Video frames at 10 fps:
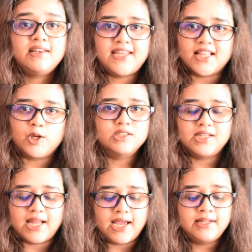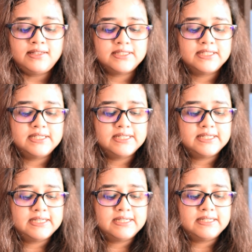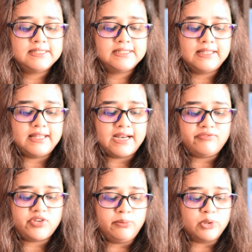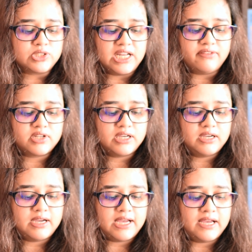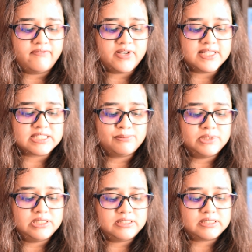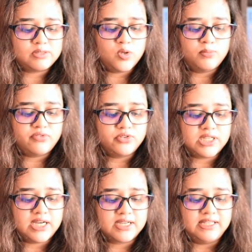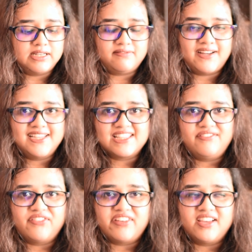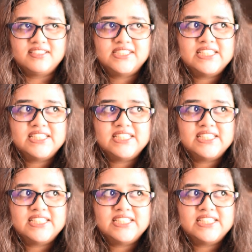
Death on the Nile. Then I have 3 books left. I have Testaments, Home Before Dark, and Little Fires Everywhere.